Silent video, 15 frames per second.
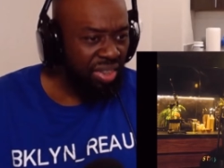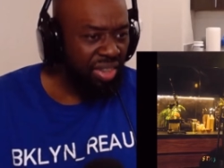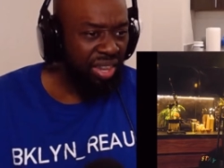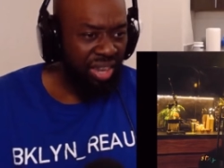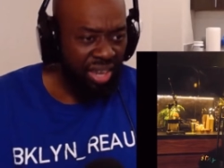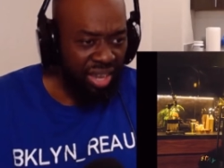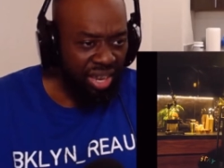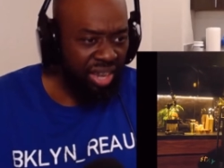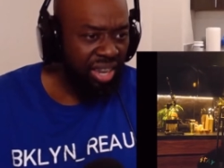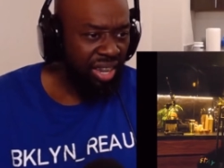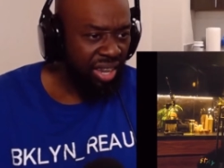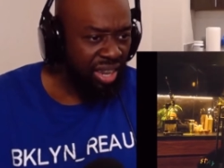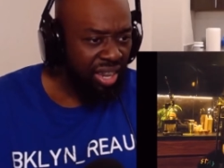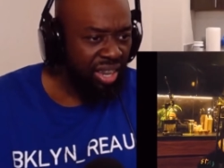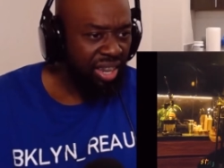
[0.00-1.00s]
Me and them
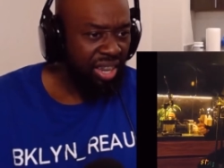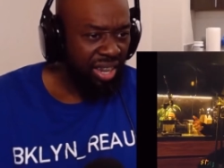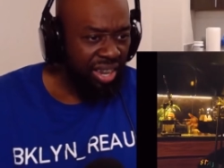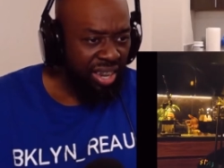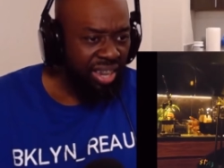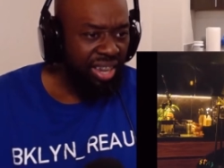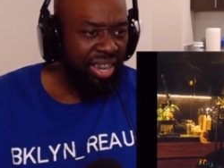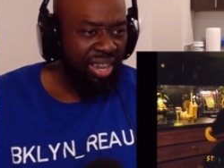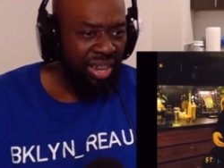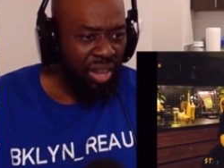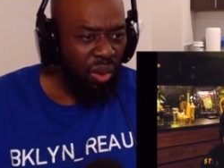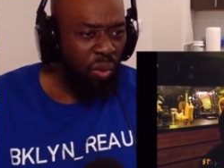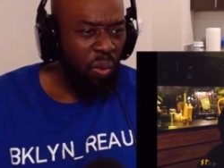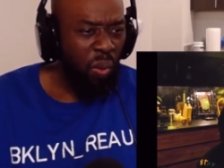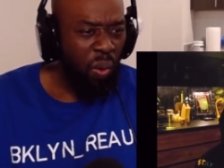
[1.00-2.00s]
used to just watch
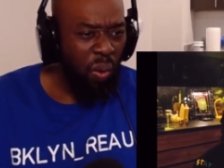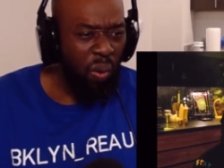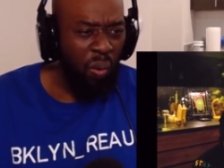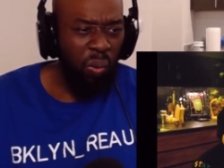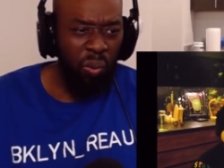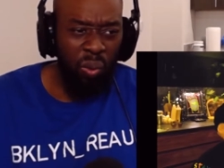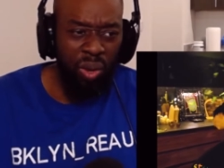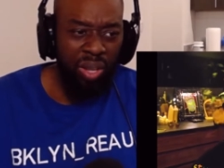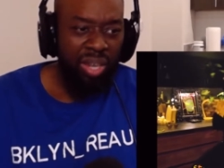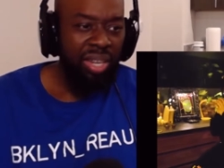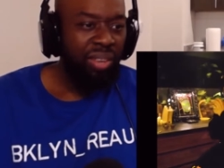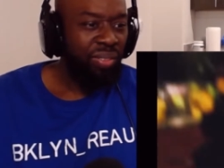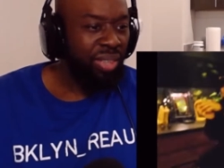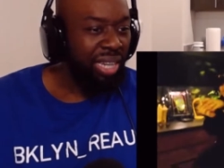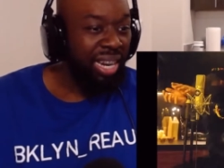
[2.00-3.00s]
Toonami.
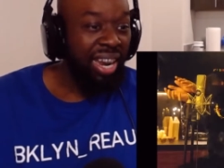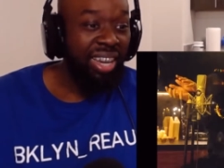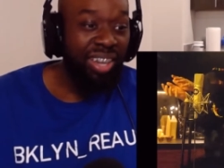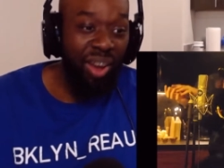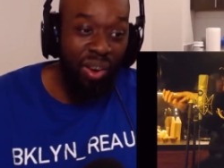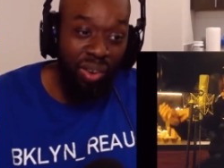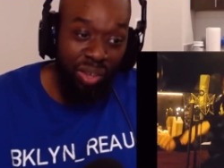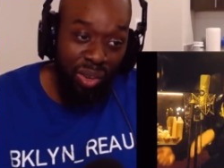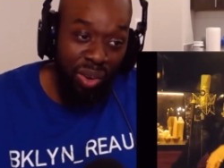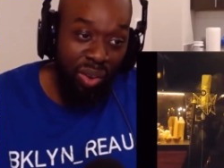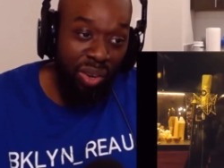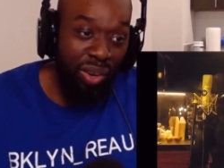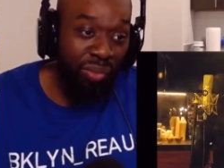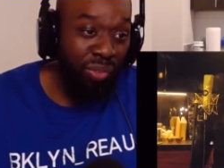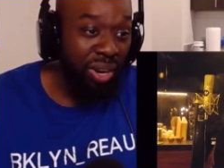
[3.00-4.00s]
See that golf cool
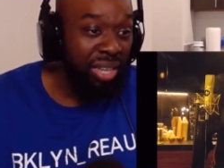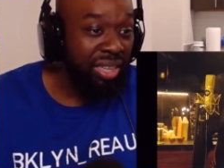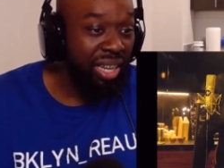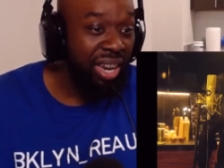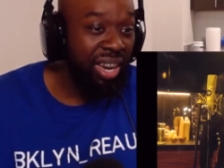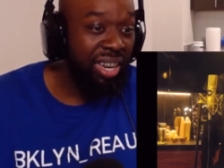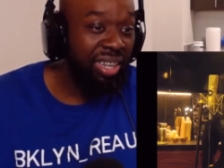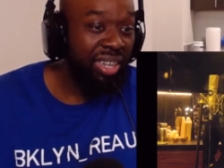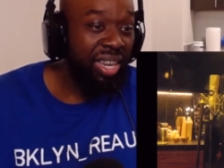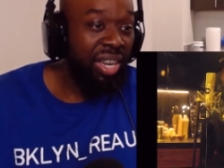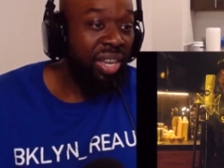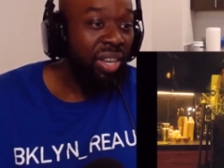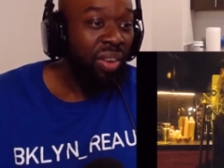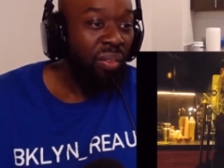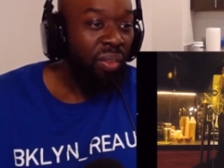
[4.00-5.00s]
in a free side?
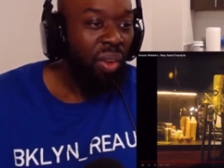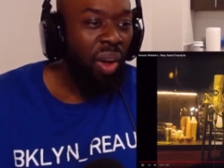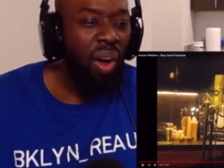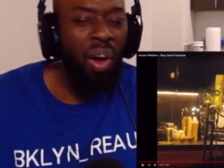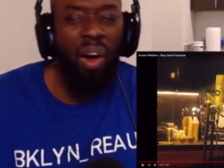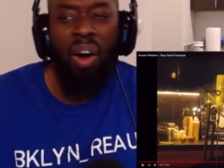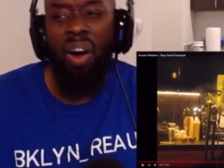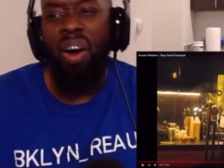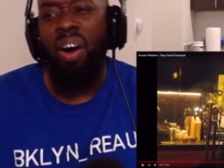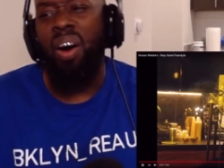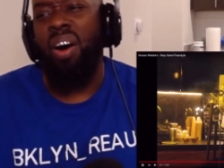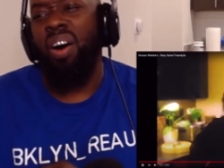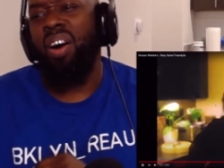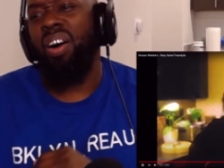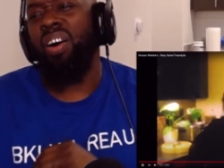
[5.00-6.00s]

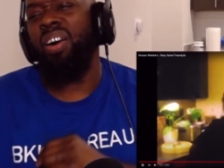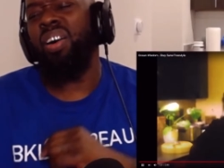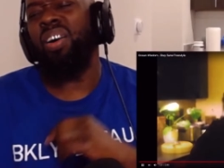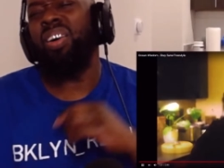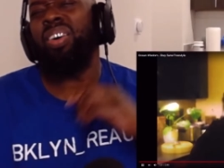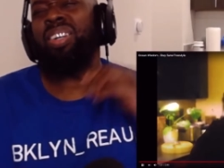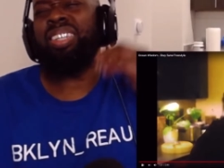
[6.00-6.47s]
Oh,